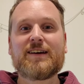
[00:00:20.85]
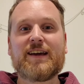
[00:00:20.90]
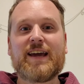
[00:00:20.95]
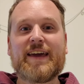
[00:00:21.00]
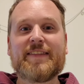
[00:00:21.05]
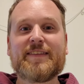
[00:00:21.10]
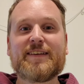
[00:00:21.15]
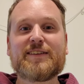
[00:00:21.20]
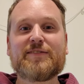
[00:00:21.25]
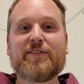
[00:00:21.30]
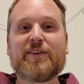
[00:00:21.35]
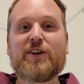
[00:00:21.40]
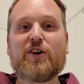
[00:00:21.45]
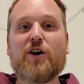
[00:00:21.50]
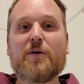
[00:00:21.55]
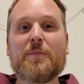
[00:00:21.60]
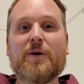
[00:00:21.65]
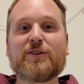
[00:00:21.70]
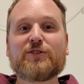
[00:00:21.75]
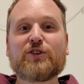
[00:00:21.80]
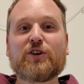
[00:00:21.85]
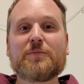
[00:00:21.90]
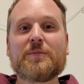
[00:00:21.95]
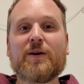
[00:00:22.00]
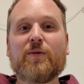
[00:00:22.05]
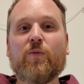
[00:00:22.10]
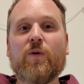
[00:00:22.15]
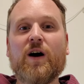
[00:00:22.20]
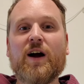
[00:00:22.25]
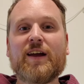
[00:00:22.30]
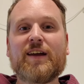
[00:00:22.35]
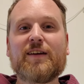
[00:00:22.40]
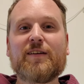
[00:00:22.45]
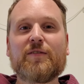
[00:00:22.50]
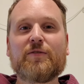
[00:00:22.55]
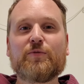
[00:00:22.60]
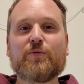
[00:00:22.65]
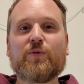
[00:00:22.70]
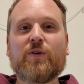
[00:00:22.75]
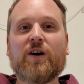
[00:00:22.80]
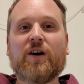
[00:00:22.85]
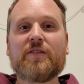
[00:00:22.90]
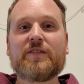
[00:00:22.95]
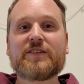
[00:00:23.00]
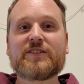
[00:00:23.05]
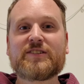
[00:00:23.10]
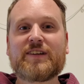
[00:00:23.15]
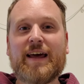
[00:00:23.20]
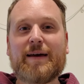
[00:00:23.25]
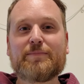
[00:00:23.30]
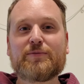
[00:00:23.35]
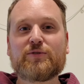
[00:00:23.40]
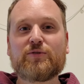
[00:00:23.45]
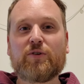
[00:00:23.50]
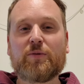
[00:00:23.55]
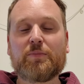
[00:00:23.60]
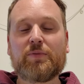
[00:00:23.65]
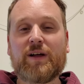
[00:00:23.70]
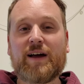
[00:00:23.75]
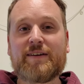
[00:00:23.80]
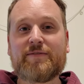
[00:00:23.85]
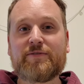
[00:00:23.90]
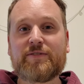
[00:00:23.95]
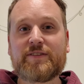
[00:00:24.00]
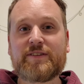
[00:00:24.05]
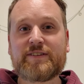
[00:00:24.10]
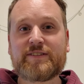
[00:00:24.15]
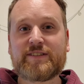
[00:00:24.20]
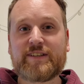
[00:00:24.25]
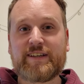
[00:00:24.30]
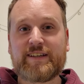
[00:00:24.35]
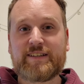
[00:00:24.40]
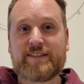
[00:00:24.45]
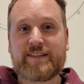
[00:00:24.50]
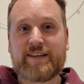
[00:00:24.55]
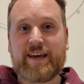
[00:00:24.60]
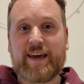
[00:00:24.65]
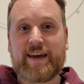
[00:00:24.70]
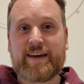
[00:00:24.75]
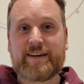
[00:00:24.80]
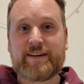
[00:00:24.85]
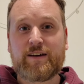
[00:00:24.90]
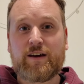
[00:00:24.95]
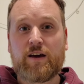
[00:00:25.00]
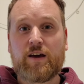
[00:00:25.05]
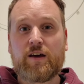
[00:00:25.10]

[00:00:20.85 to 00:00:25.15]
In this video, I'm also going to be walking you through all the steps to apply for this ETA.